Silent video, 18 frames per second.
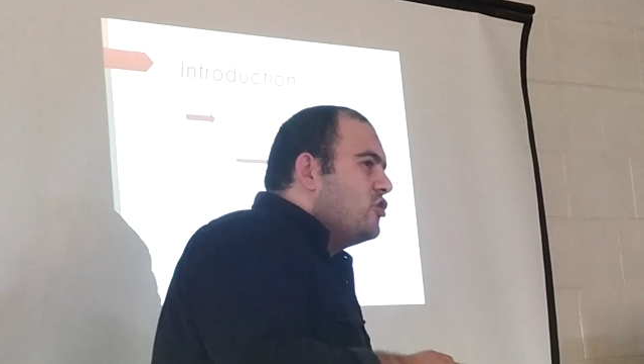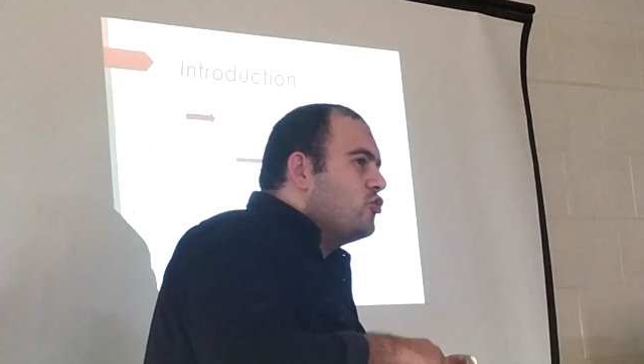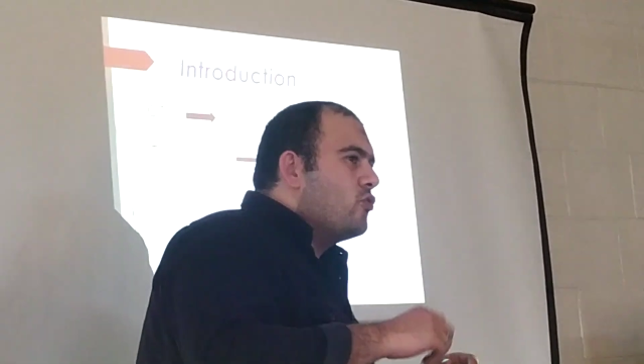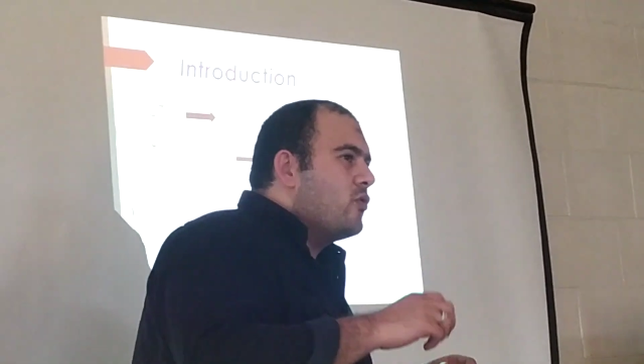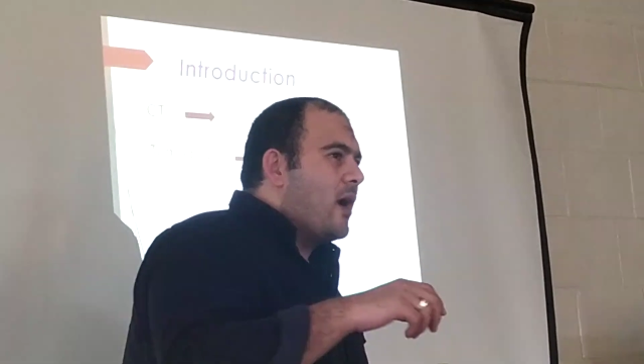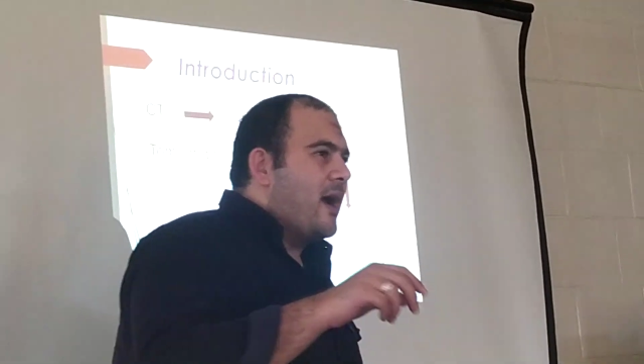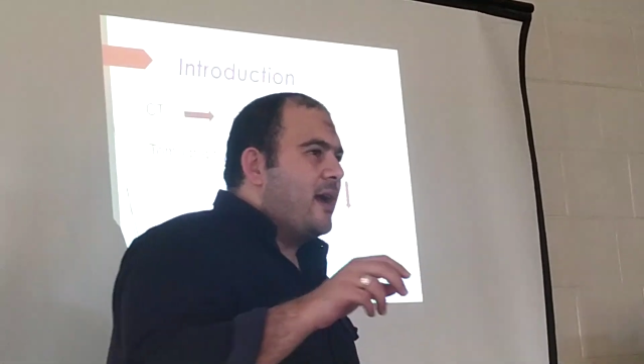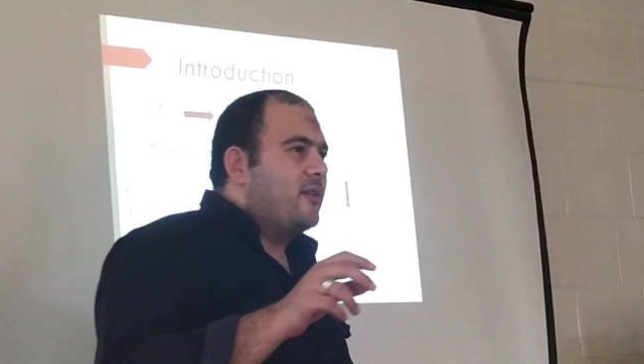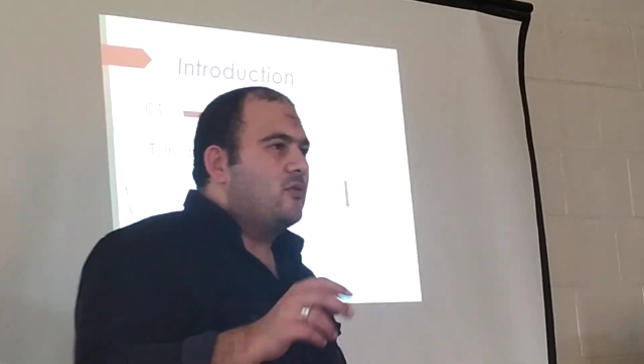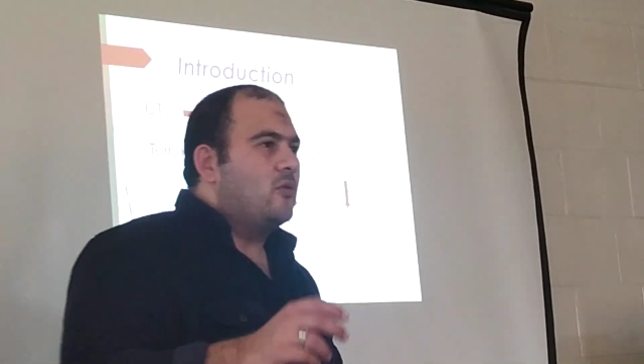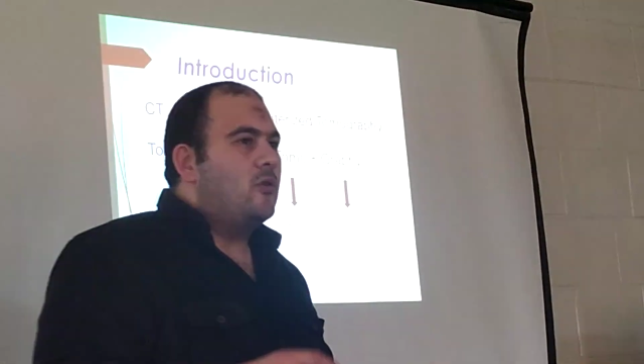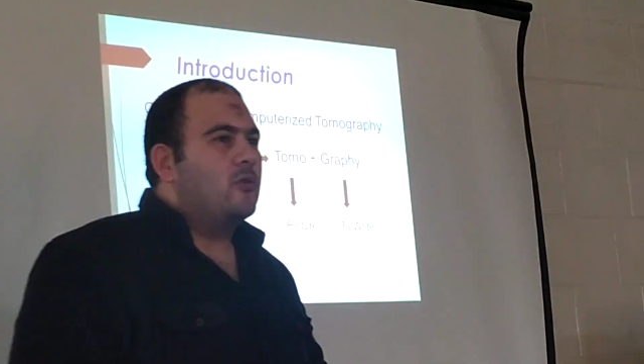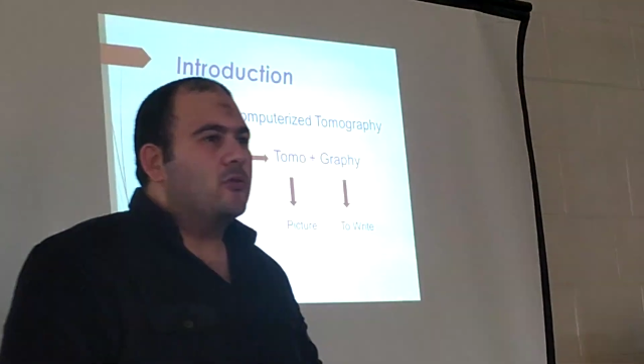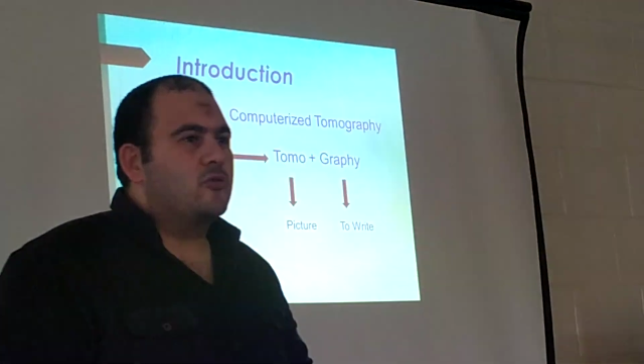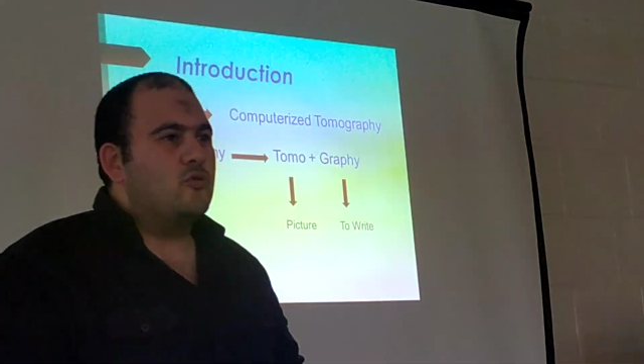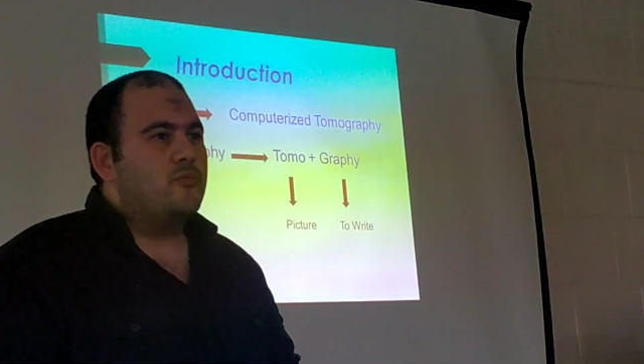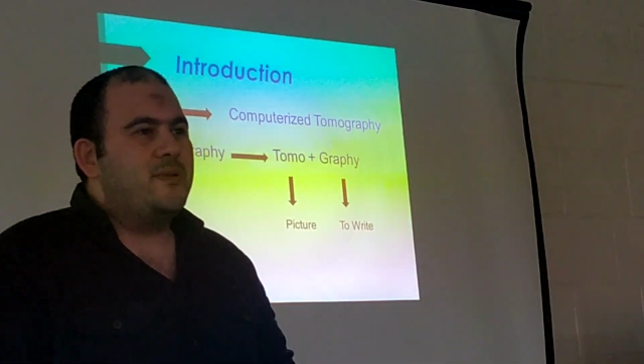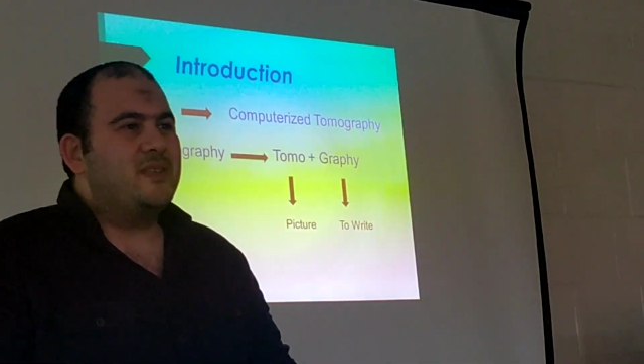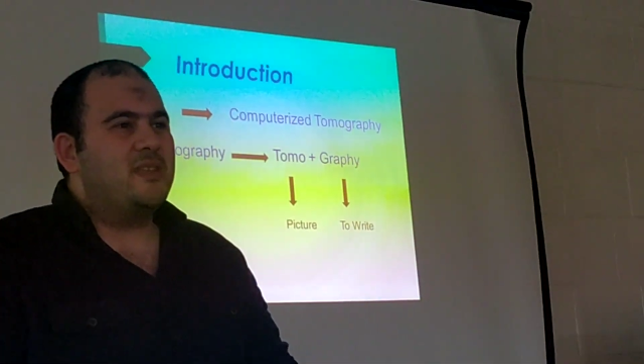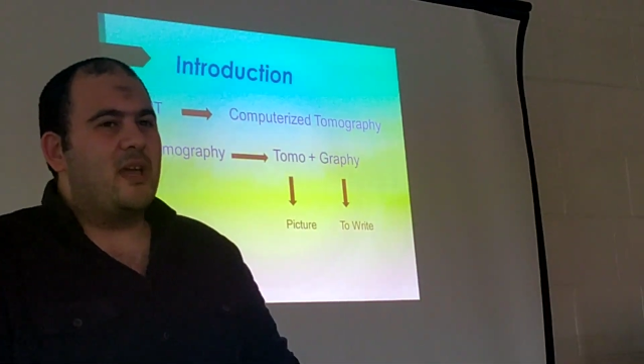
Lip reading: to write or to be